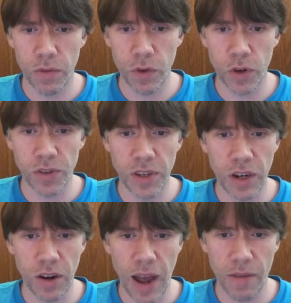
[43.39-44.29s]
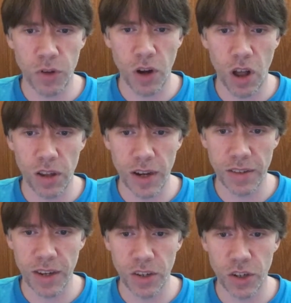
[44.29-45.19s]
1st year after
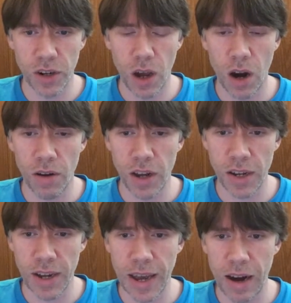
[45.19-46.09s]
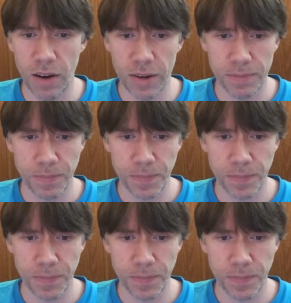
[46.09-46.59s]
colonization, Ariadne era.